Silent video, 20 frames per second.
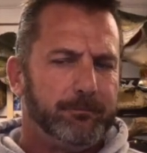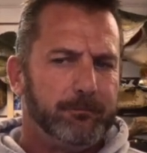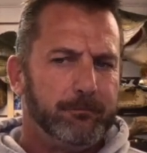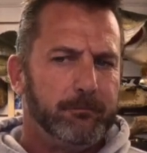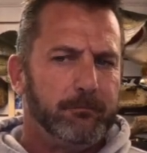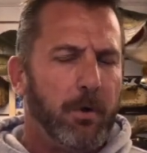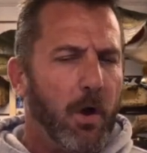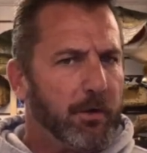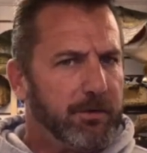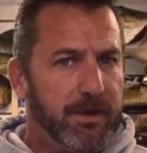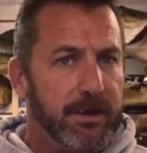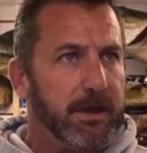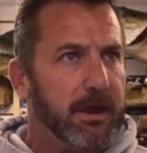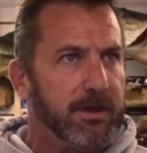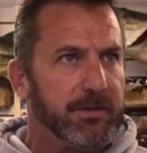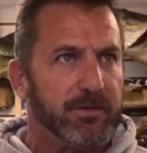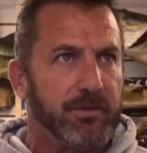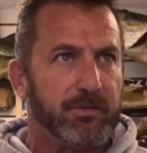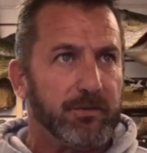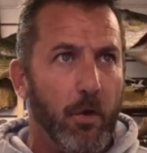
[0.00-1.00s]

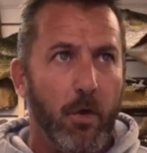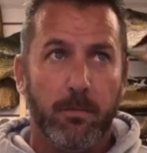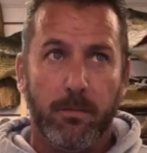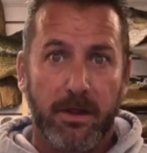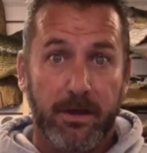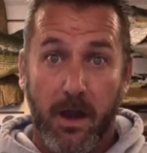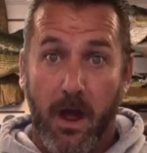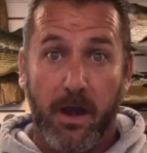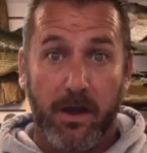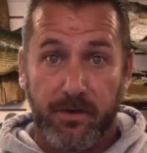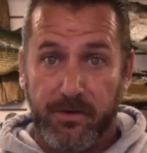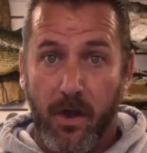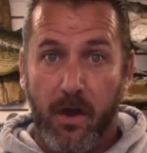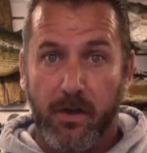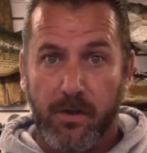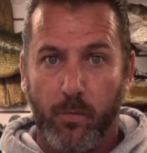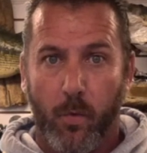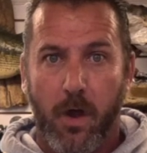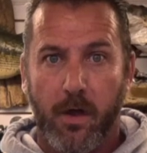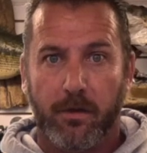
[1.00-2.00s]
Martinez is normally not a
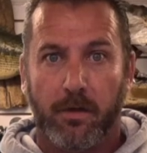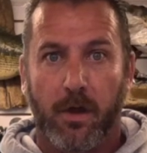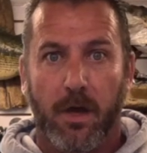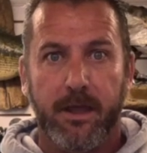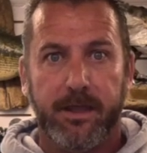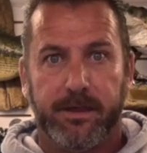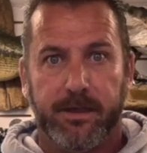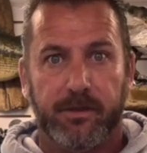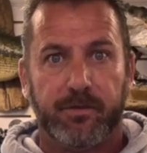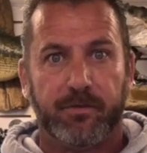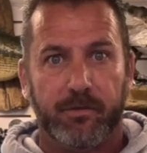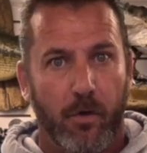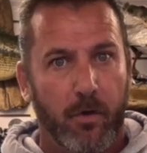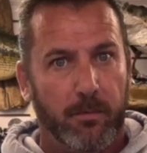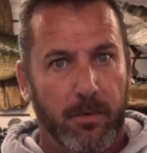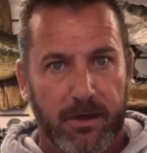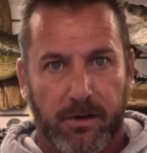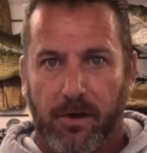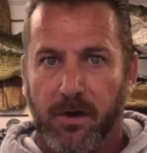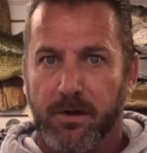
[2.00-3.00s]
dirty water lake. It's
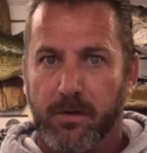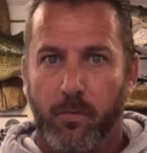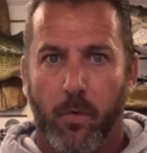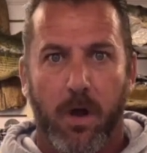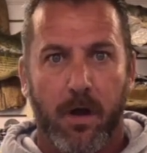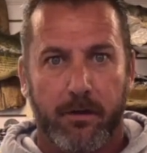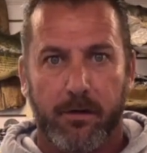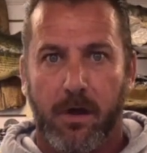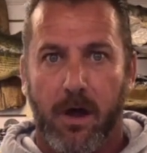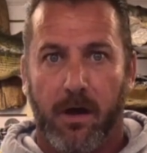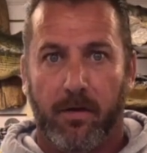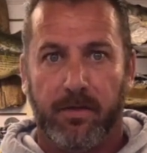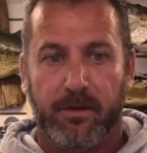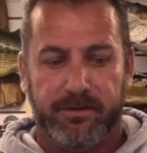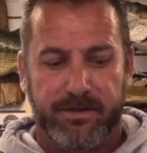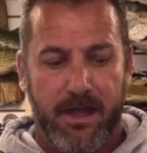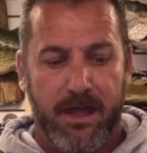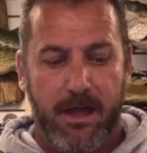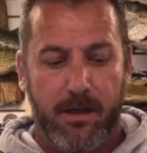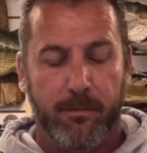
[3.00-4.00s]
normally clear water all the
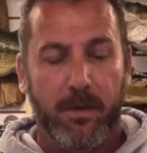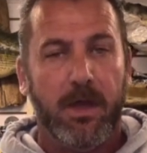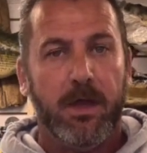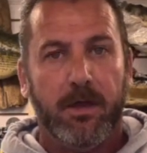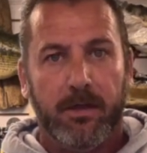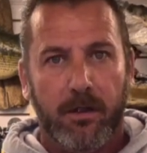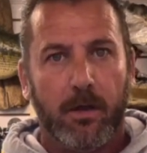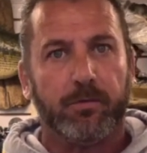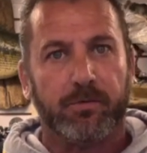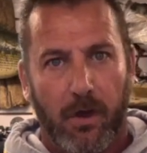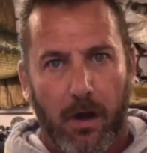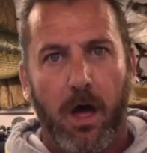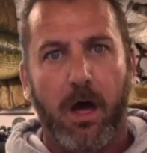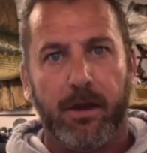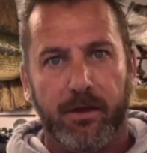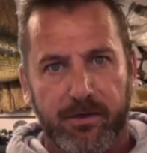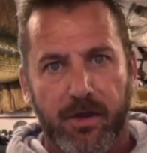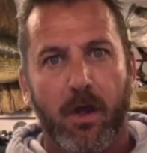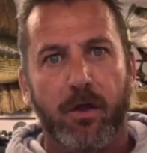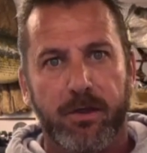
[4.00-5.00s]
time. There was a lot
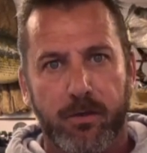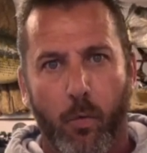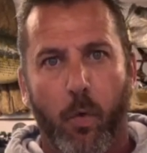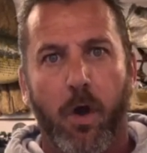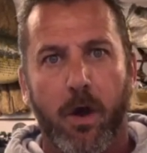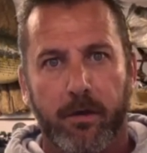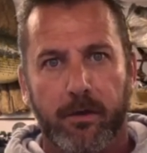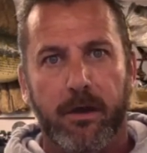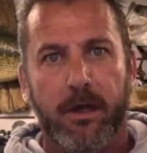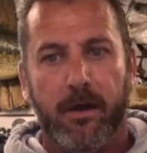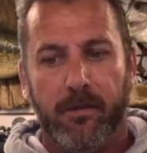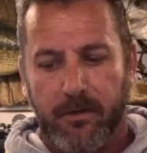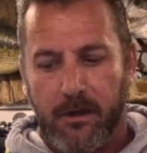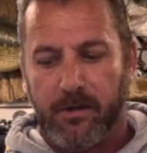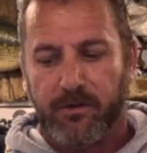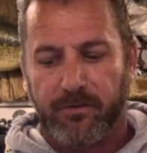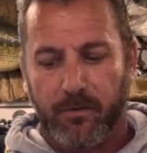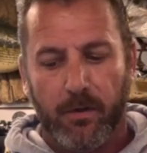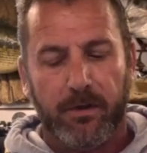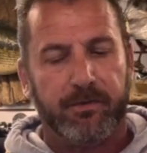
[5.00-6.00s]
of dirty water down
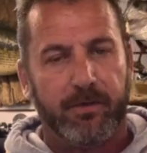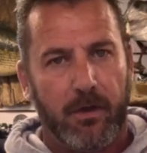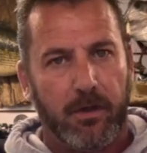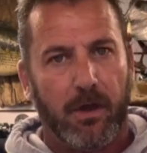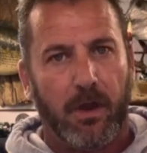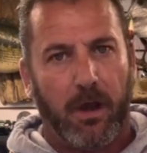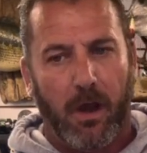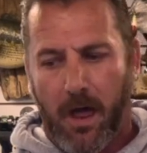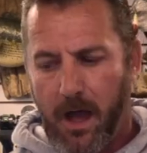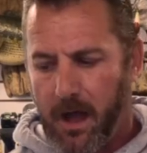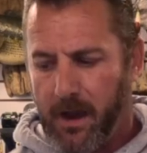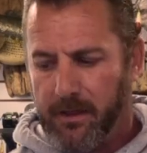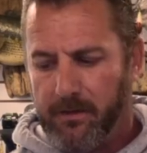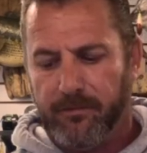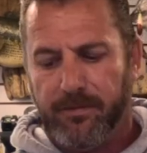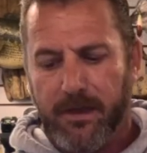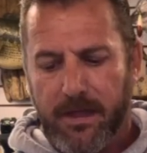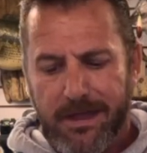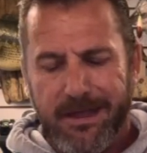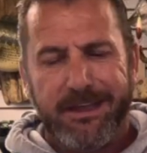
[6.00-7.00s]
there, so it took a lot
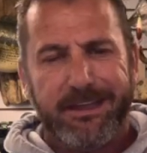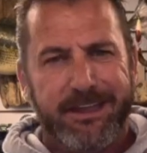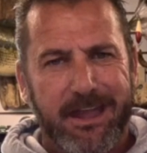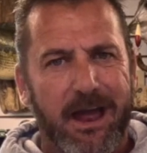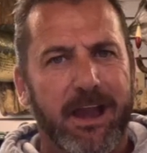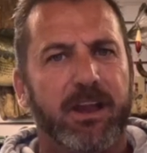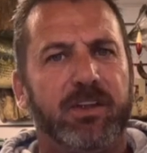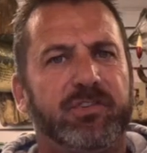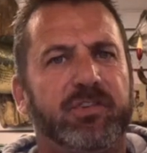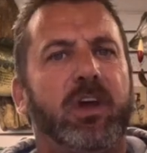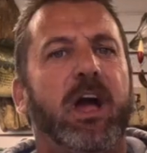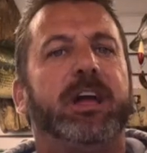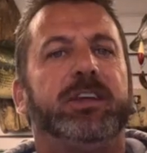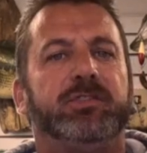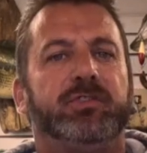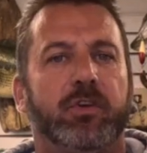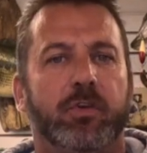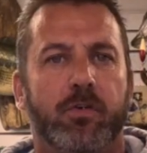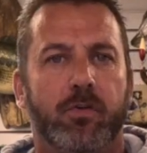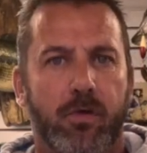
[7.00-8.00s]
of kind of
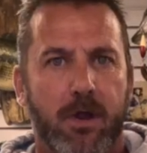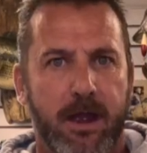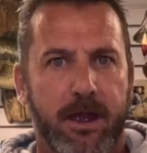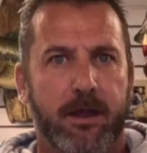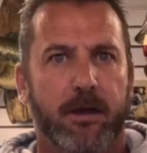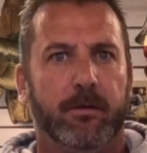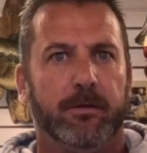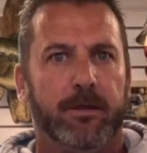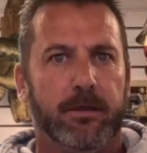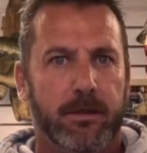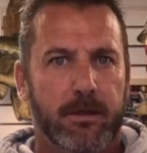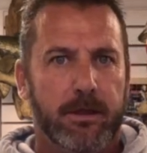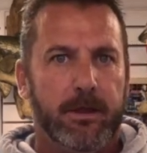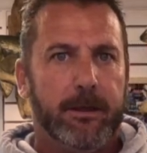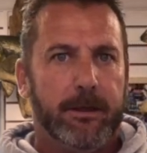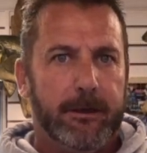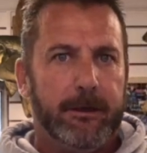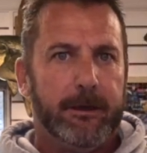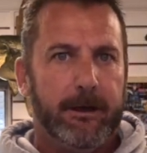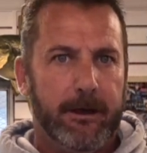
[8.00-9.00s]
changing around
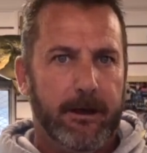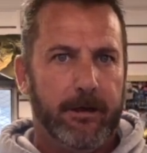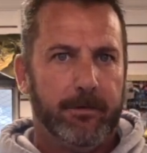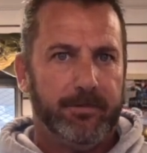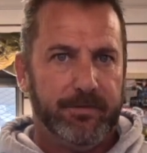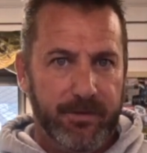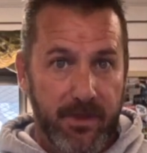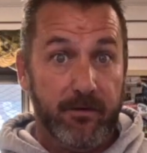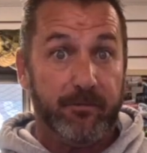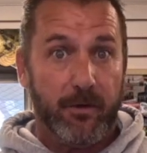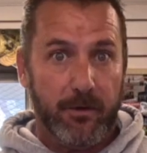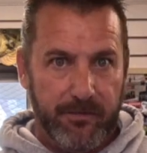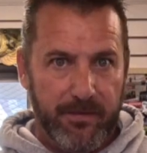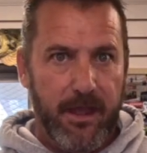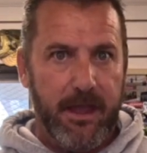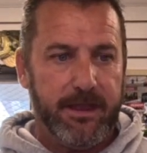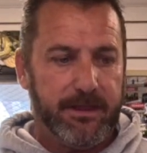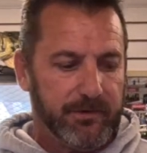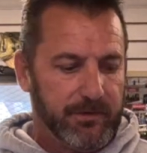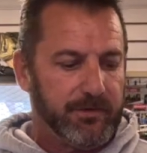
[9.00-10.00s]
different
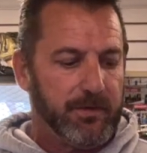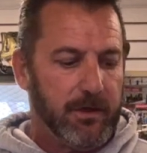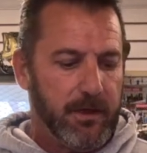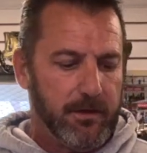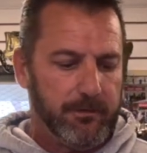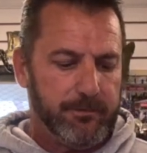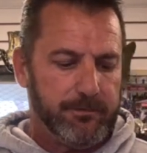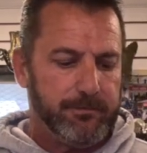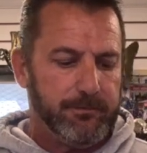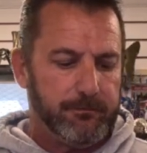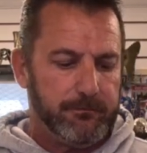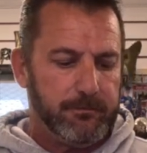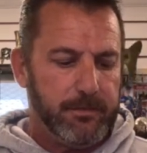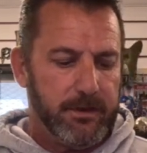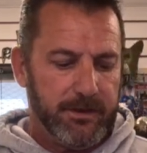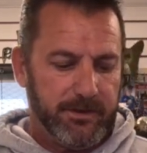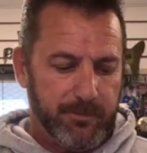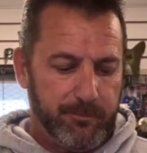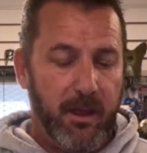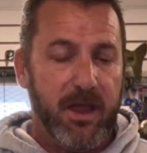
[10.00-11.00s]
things,
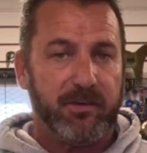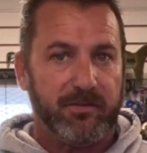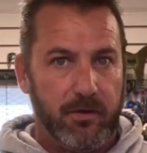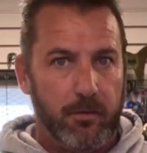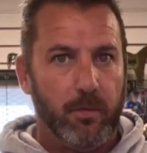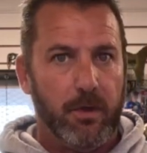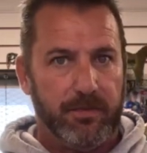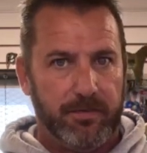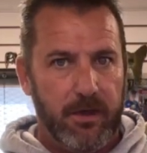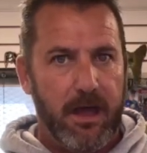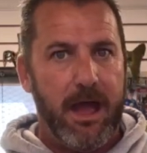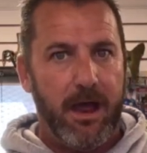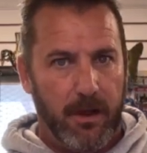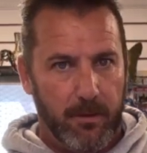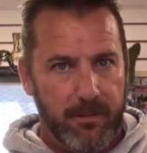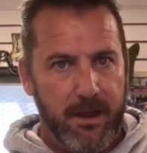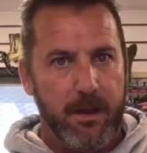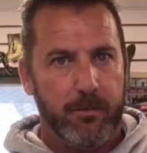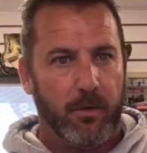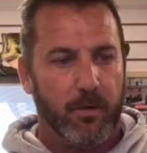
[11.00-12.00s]
especially with the
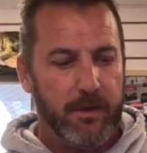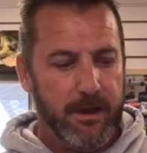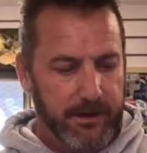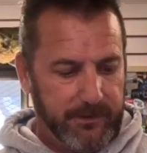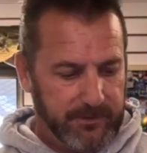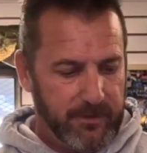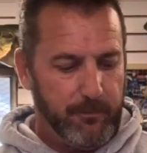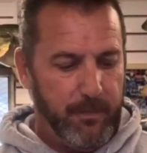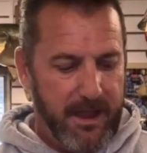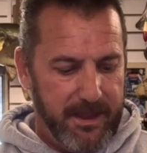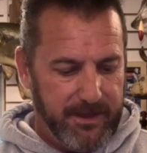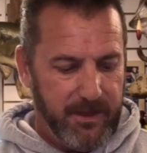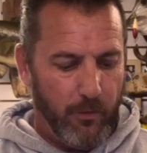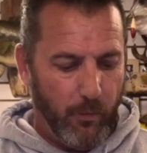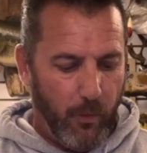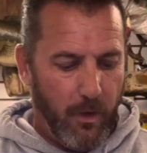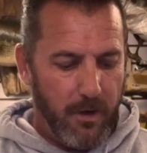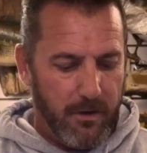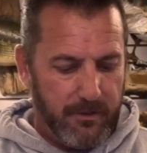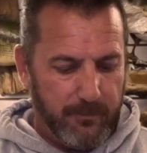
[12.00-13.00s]
Alabama rig, to make it
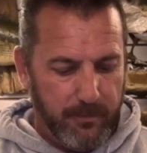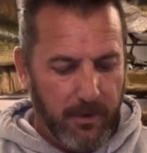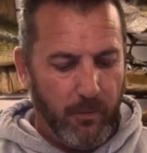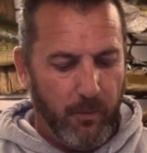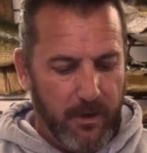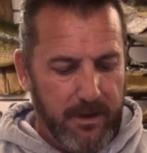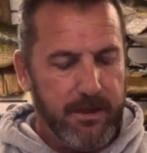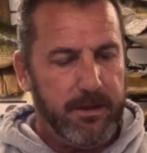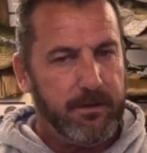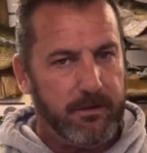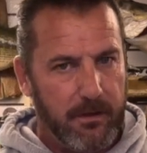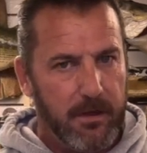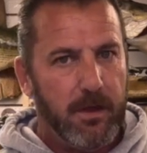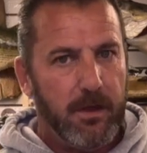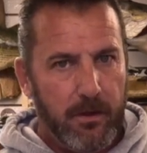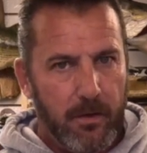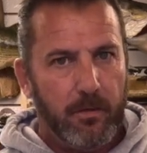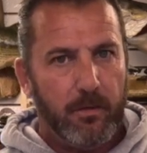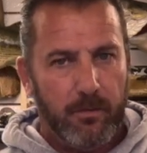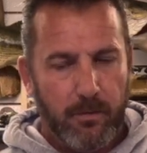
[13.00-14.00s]
work. But we
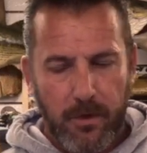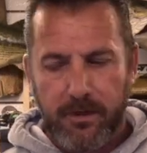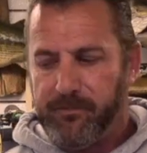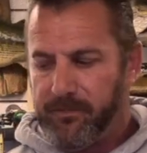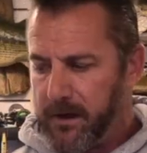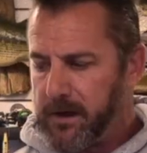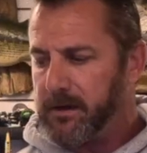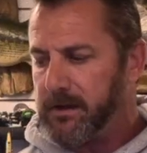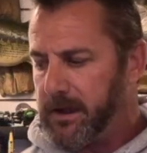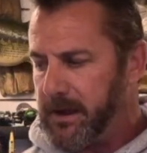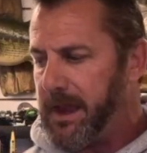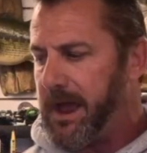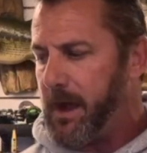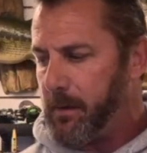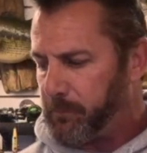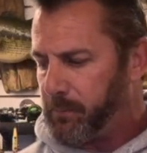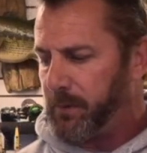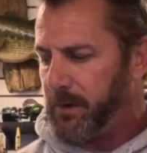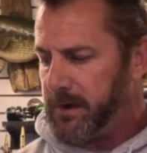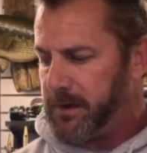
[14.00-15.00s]
figured it
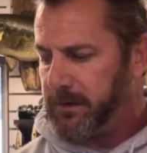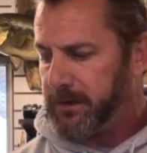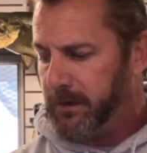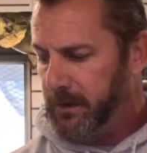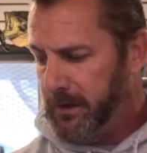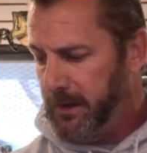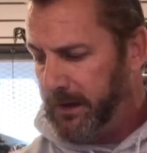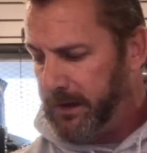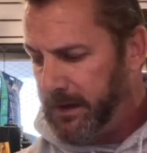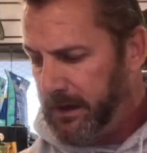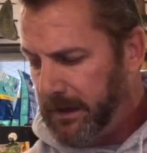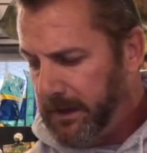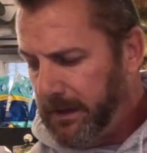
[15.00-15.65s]
out pretty good.